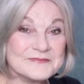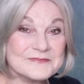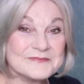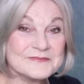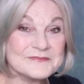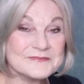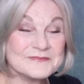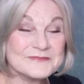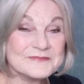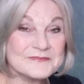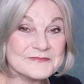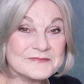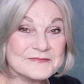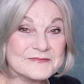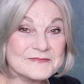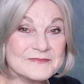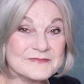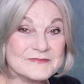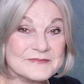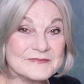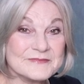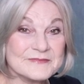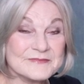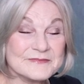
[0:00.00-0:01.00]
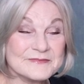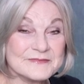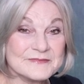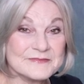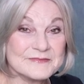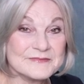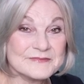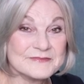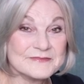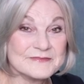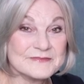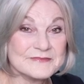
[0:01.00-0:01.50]

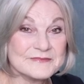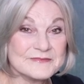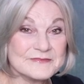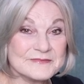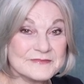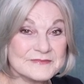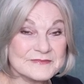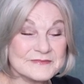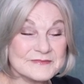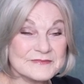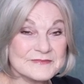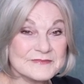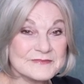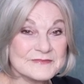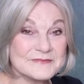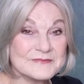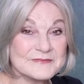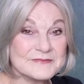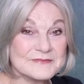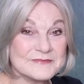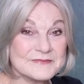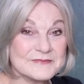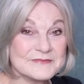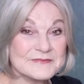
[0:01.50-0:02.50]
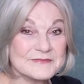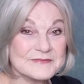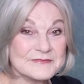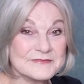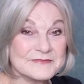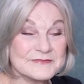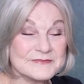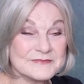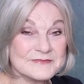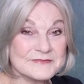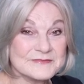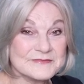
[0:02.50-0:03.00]

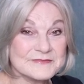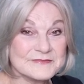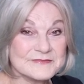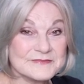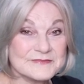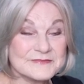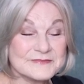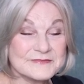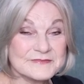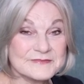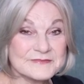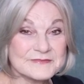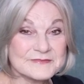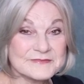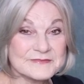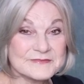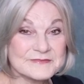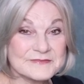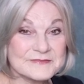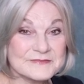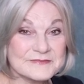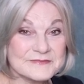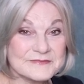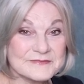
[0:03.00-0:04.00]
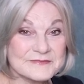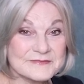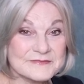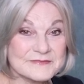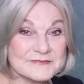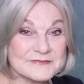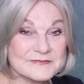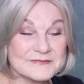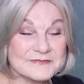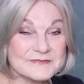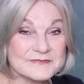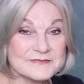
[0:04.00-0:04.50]

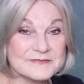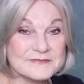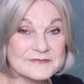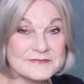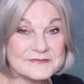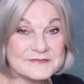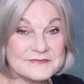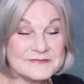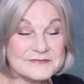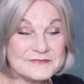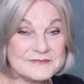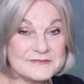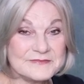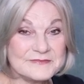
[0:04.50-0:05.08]
The person shown says nothing.